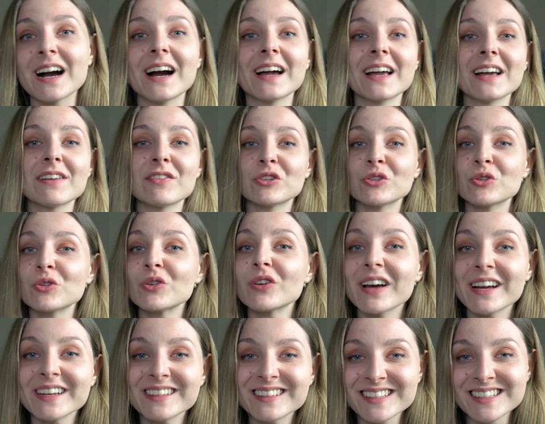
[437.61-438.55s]
I have a new
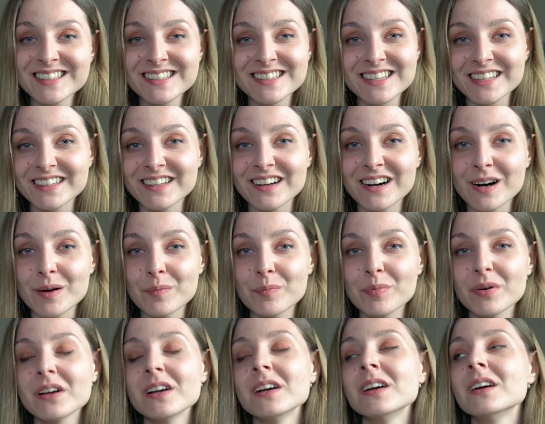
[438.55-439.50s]
lighting setup,
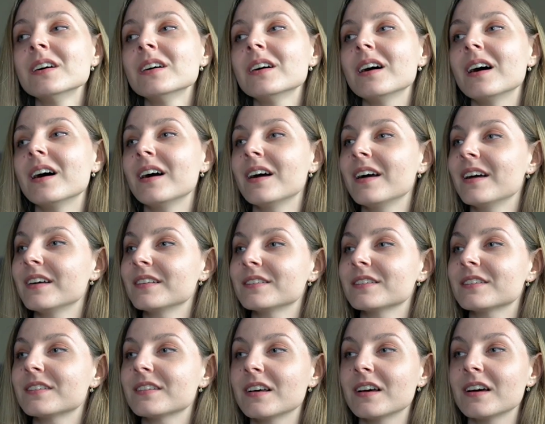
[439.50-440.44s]

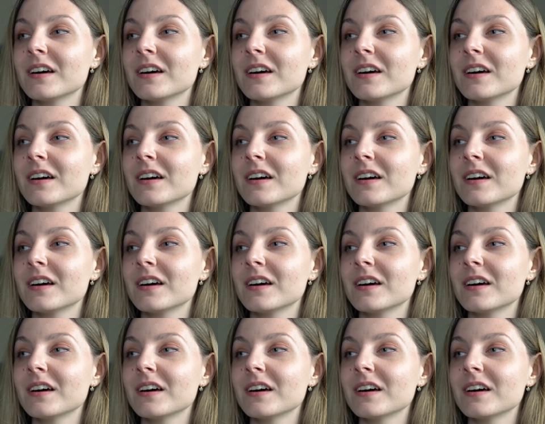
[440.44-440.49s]
and